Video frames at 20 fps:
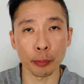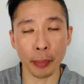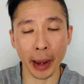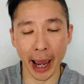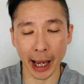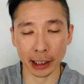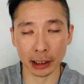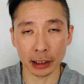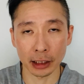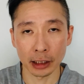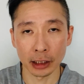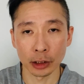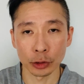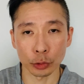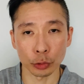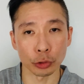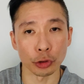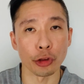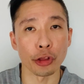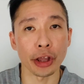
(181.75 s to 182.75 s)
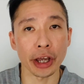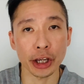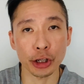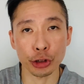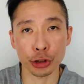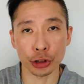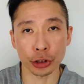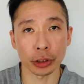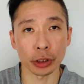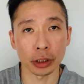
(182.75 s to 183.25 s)
back to the
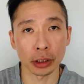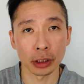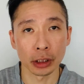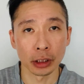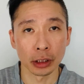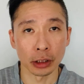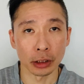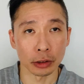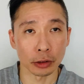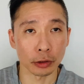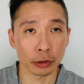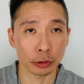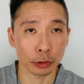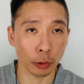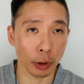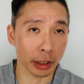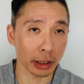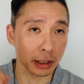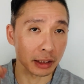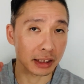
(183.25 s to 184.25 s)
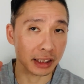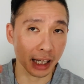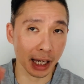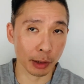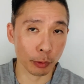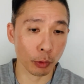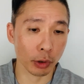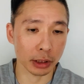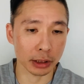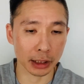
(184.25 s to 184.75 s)
nature. So, and the second
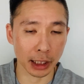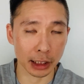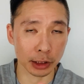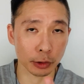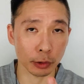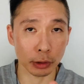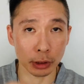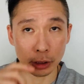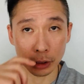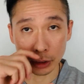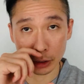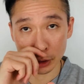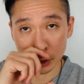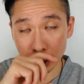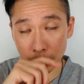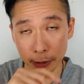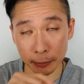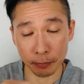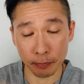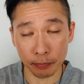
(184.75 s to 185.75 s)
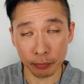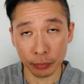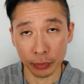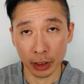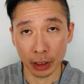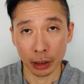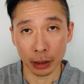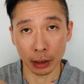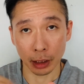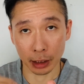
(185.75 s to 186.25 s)
one is actually the
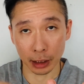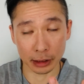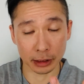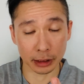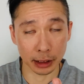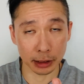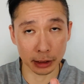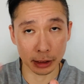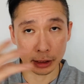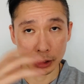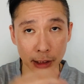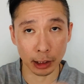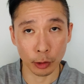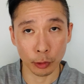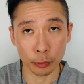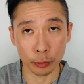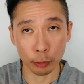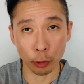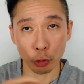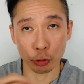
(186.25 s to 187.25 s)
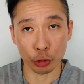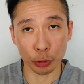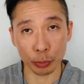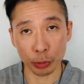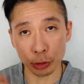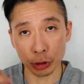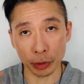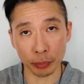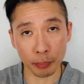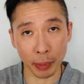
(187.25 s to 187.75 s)
like I said just now,
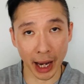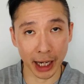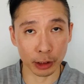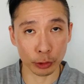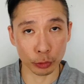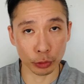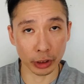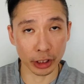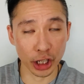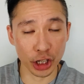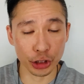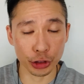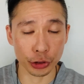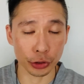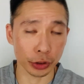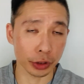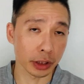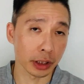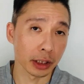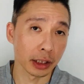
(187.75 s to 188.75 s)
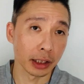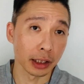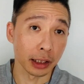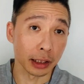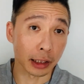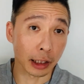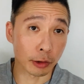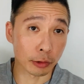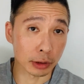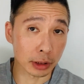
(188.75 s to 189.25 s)
contributing back to the nature.
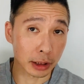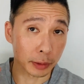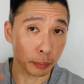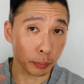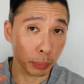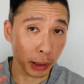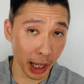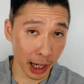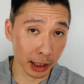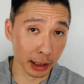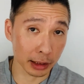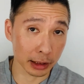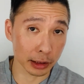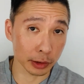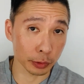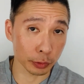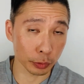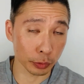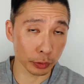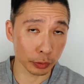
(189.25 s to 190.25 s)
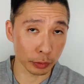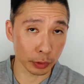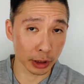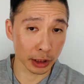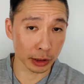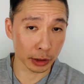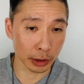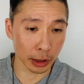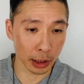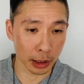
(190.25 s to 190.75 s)
Now the planet
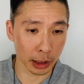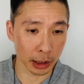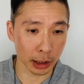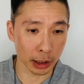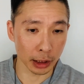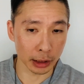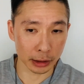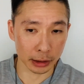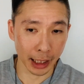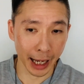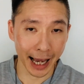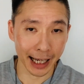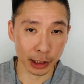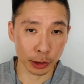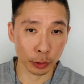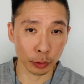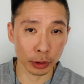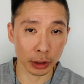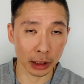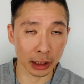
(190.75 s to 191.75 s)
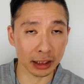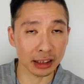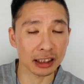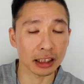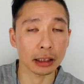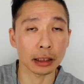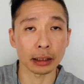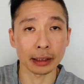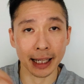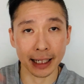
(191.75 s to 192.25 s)
is actually
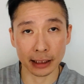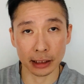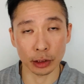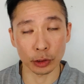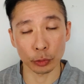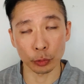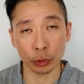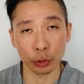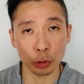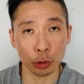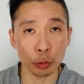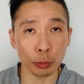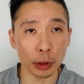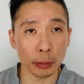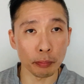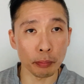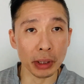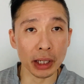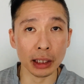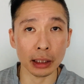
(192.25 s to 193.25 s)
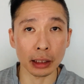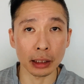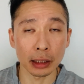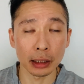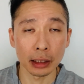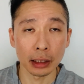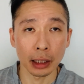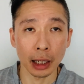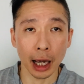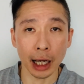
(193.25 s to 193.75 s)
interconnected with human being,
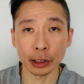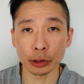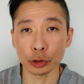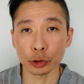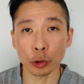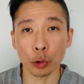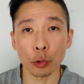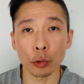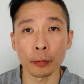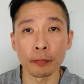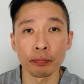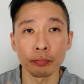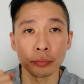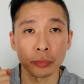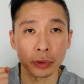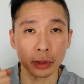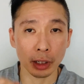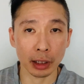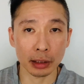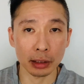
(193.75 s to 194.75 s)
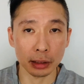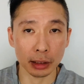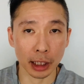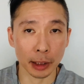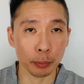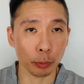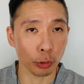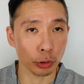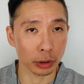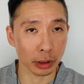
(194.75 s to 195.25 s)
and so
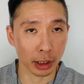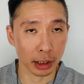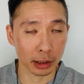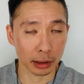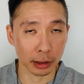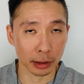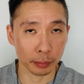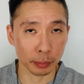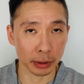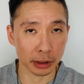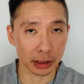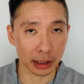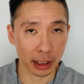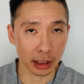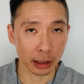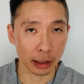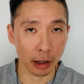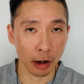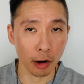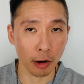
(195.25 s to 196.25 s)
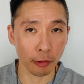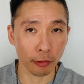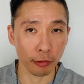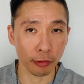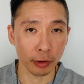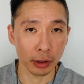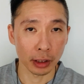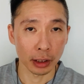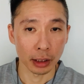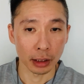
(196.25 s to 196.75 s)
99.99% of
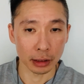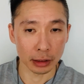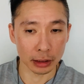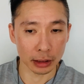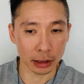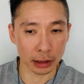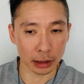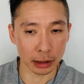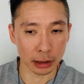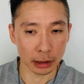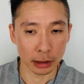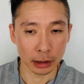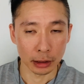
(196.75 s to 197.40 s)
the